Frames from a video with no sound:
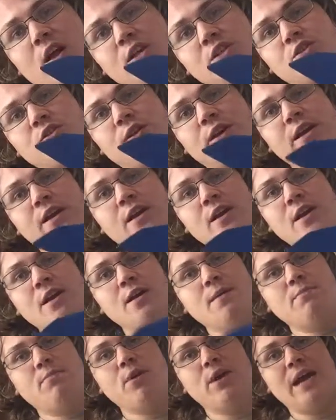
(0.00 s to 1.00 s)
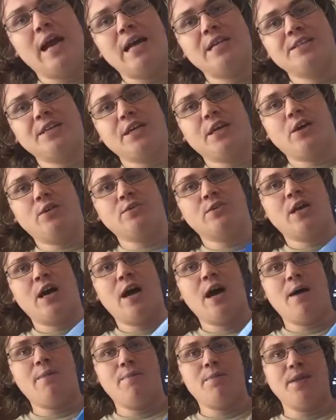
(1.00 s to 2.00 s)
clustering. But as it goes
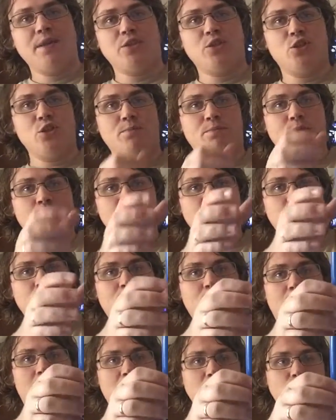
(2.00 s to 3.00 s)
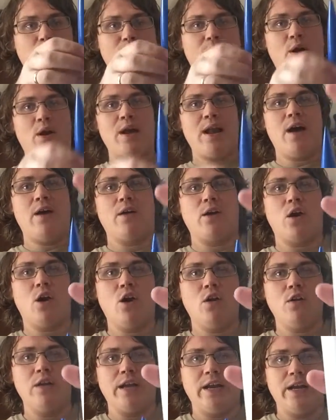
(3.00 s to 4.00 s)
up, these 2 booster pods will burn out
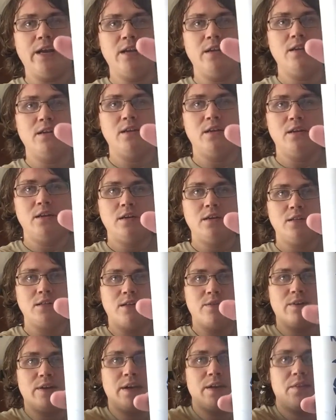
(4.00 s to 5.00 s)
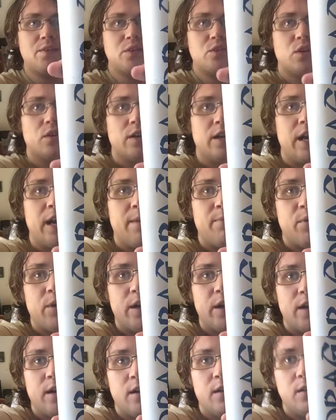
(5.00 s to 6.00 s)
early. Let's see if I can get this on camera
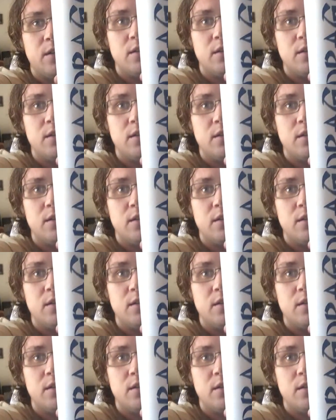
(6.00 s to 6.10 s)
here.